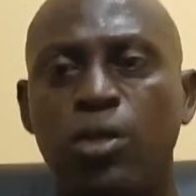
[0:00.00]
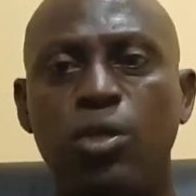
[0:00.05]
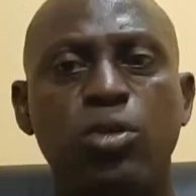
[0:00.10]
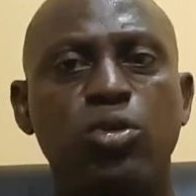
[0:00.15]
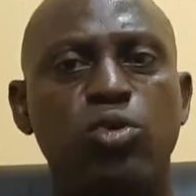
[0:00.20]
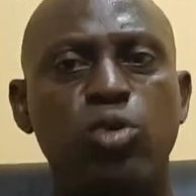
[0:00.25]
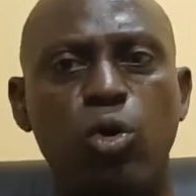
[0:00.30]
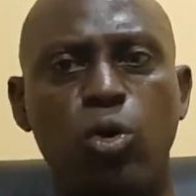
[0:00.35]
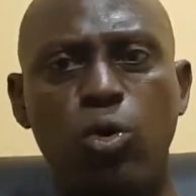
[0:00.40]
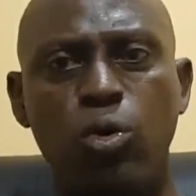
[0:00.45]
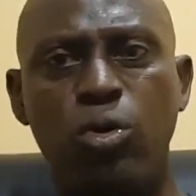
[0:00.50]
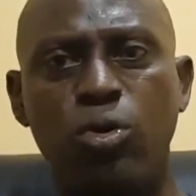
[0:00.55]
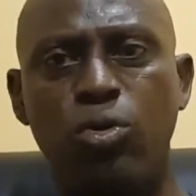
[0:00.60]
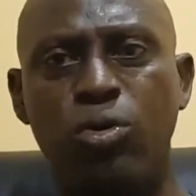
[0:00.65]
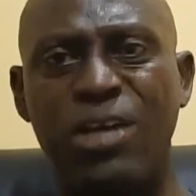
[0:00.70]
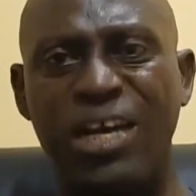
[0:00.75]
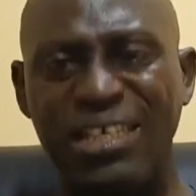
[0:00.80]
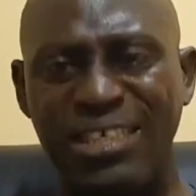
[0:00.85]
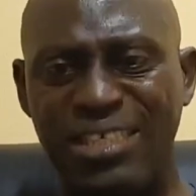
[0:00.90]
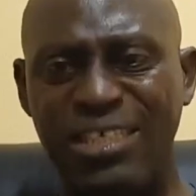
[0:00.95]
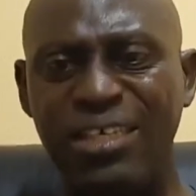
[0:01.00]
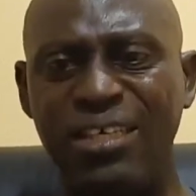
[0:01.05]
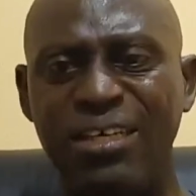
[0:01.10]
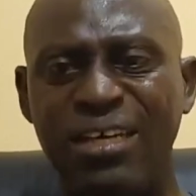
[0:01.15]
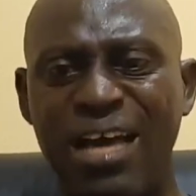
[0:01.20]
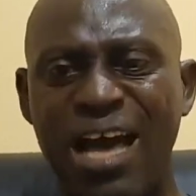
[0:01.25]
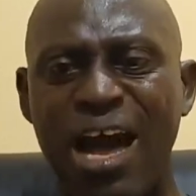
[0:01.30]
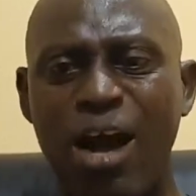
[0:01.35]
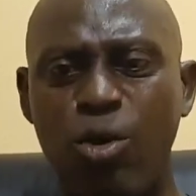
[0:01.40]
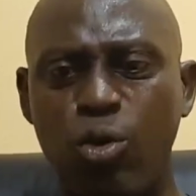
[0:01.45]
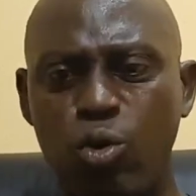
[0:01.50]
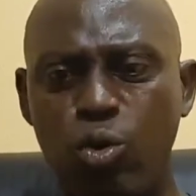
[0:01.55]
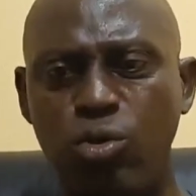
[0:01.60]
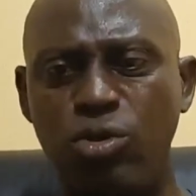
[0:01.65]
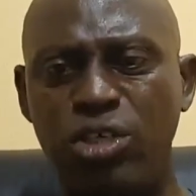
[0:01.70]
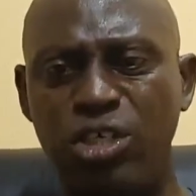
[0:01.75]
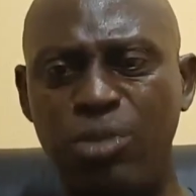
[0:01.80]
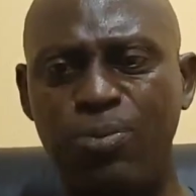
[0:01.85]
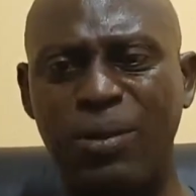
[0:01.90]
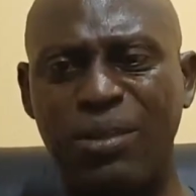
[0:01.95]
So you can see how
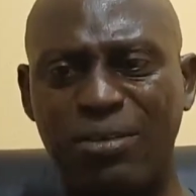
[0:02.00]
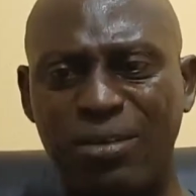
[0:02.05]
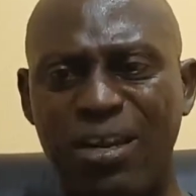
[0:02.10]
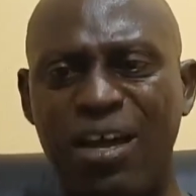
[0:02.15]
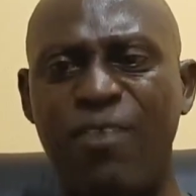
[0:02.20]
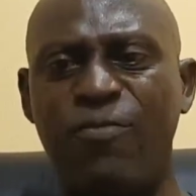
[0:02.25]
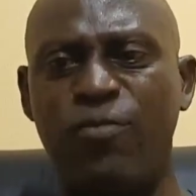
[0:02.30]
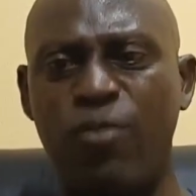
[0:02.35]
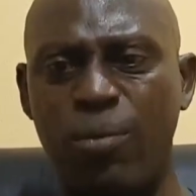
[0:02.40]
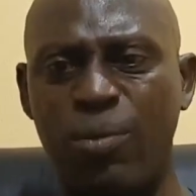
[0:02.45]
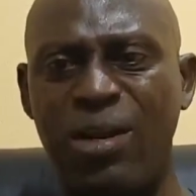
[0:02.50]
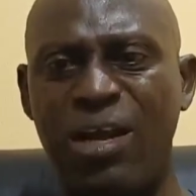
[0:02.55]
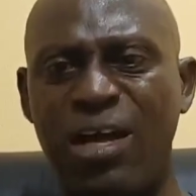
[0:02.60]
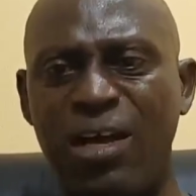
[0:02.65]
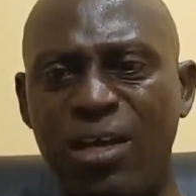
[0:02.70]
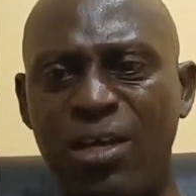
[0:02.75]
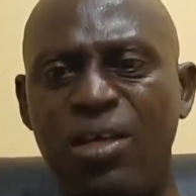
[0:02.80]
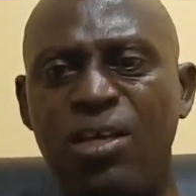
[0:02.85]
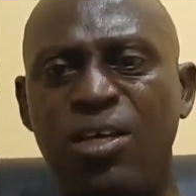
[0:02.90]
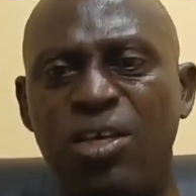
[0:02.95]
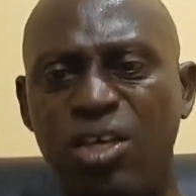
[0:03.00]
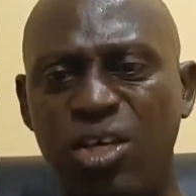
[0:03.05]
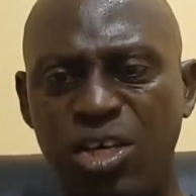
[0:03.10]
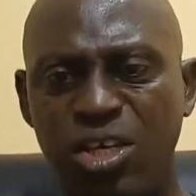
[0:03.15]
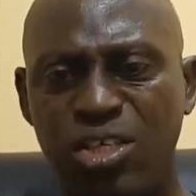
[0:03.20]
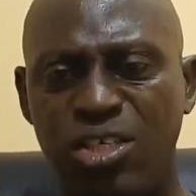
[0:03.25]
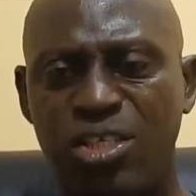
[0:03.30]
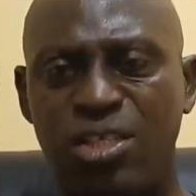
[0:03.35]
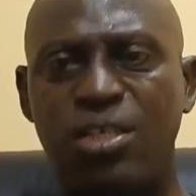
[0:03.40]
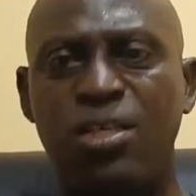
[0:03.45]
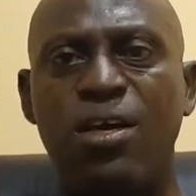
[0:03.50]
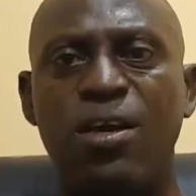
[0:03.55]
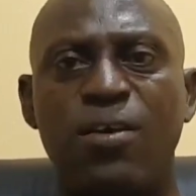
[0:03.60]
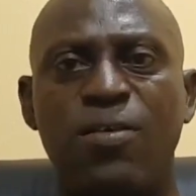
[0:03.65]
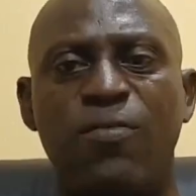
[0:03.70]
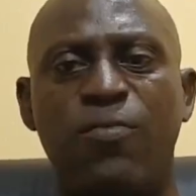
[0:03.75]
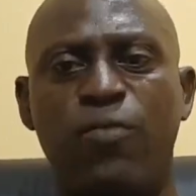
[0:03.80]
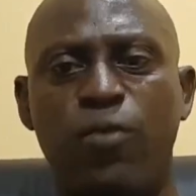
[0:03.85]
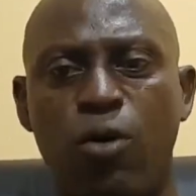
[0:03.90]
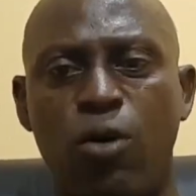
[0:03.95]
good this particular formula is
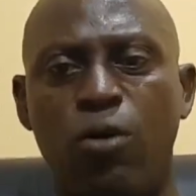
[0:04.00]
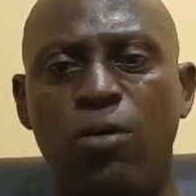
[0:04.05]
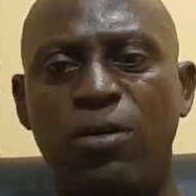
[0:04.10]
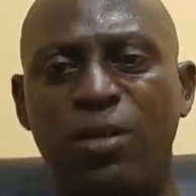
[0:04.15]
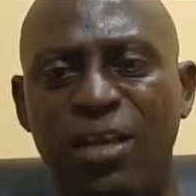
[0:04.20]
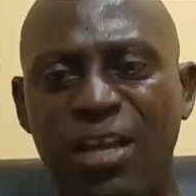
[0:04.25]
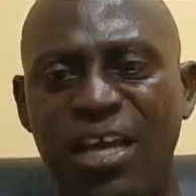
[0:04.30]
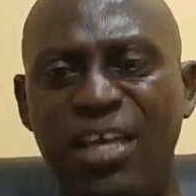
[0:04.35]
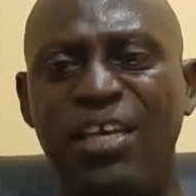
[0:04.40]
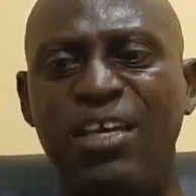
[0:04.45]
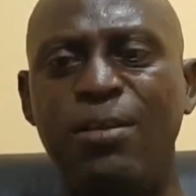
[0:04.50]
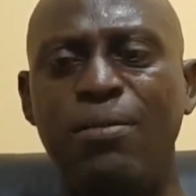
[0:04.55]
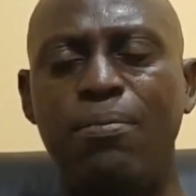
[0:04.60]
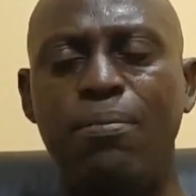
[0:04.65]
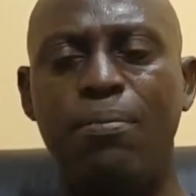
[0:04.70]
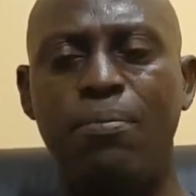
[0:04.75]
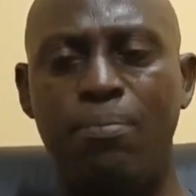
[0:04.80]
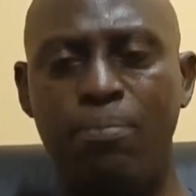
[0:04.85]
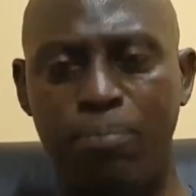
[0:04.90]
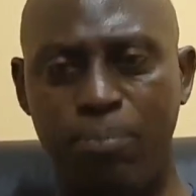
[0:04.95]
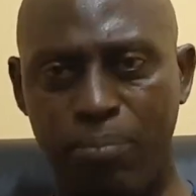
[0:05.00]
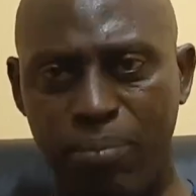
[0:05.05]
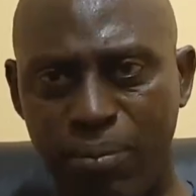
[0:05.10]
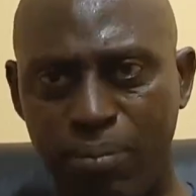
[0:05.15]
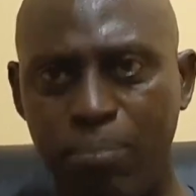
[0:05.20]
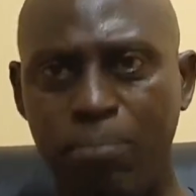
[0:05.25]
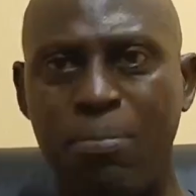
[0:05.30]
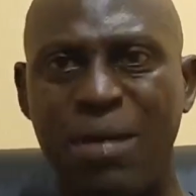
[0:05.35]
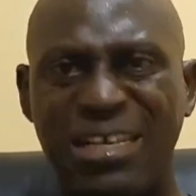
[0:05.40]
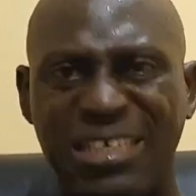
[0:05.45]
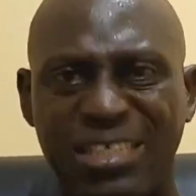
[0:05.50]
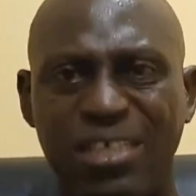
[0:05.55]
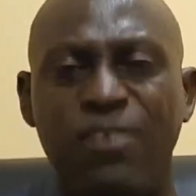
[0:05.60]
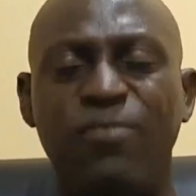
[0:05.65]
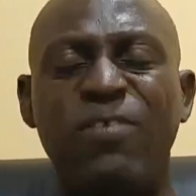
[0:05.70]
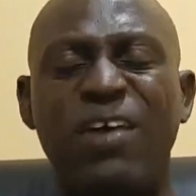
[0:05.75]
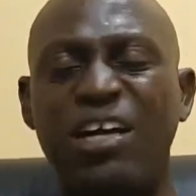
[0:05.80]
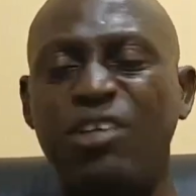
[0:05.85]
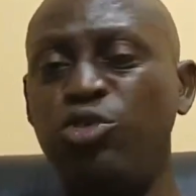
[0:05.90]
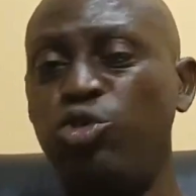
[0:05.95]
for laying
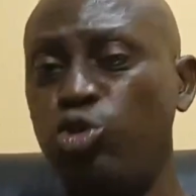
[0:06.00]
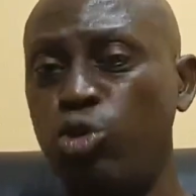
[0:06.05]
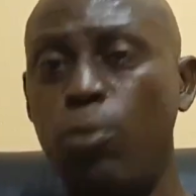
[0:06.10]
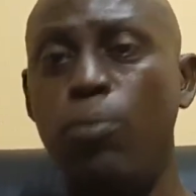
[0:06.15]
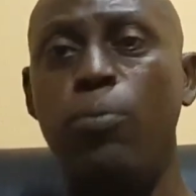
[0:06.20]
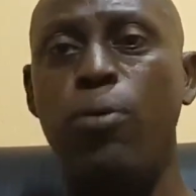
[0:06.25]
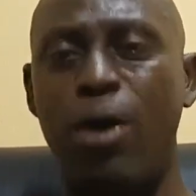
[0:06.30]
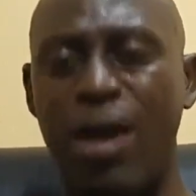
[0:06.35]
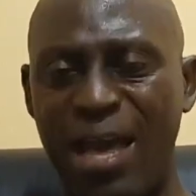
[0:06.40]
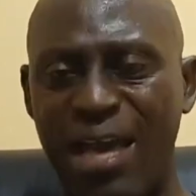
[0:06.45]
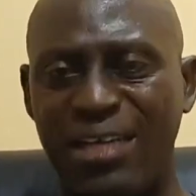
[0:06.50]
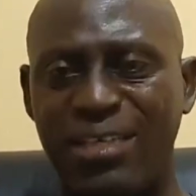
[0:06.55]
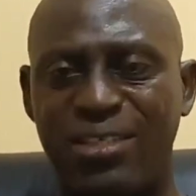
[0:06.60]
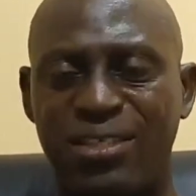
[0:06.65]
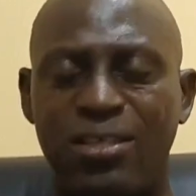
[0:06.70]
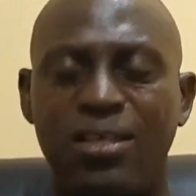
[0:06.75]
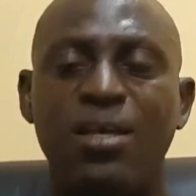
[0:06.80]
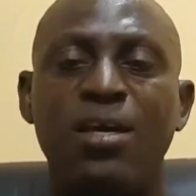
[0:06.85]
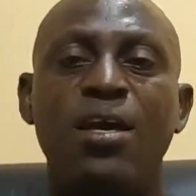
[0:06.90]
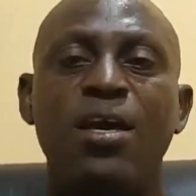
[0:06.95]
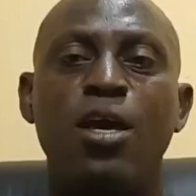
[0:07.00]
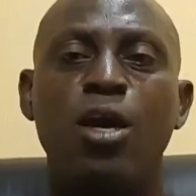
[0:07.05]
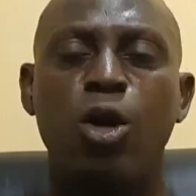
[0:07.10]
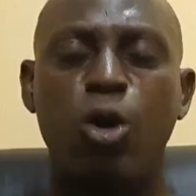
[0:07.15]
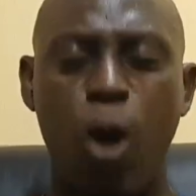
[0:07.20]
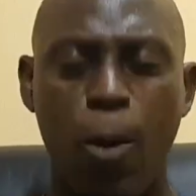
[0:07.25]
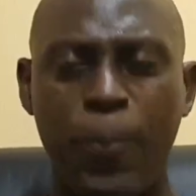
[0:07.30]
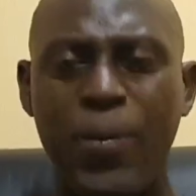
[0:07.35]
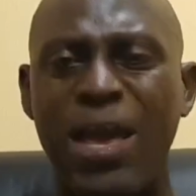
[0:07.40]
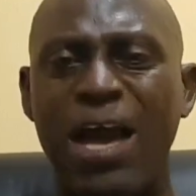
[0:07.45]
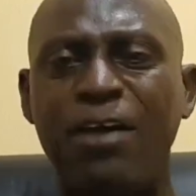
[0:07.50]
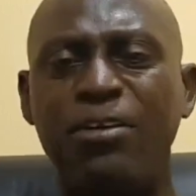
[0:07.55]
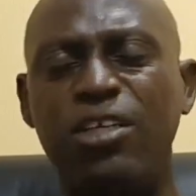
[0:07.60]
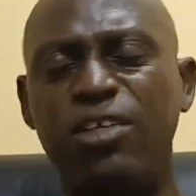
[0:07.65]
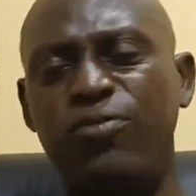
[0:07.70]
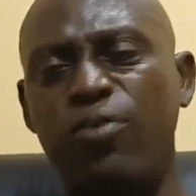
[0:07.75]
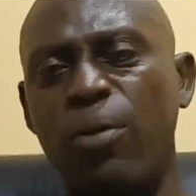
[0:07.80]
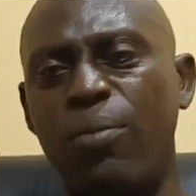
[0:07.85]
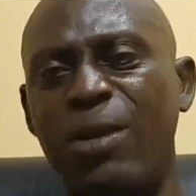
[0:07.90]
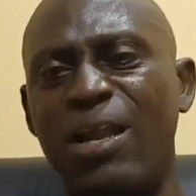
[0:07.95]
massive and jumbo eggs. Copy out
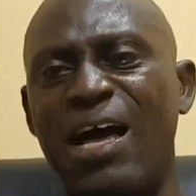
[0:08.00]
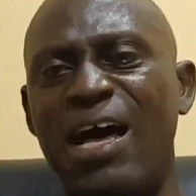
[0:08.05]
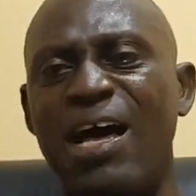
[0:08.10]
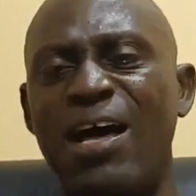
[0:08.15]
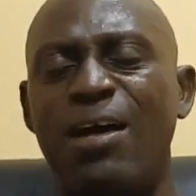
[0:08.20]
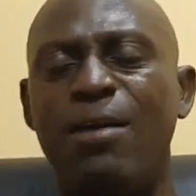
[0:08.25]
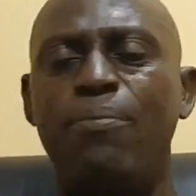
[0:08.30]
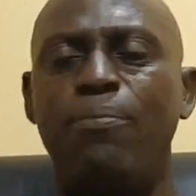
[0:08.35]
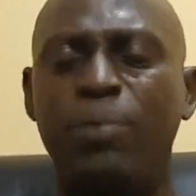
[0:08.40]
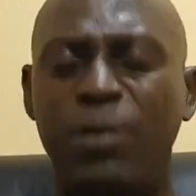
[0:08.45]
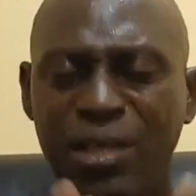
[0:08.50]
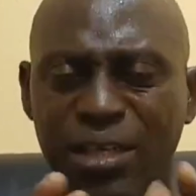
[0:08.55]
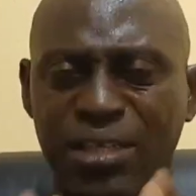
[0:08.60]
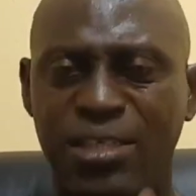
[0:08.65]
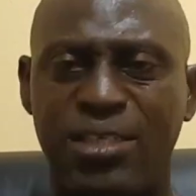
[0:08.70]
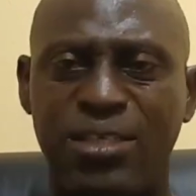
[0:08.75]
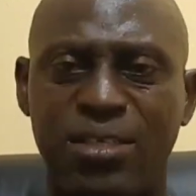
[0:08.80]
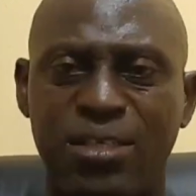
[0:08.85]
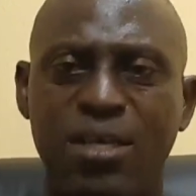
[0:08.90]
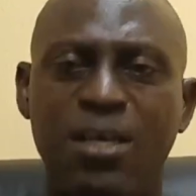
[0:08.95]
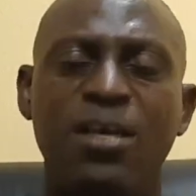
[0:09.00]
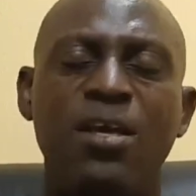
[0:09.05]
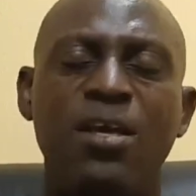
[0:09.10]
this formula, please.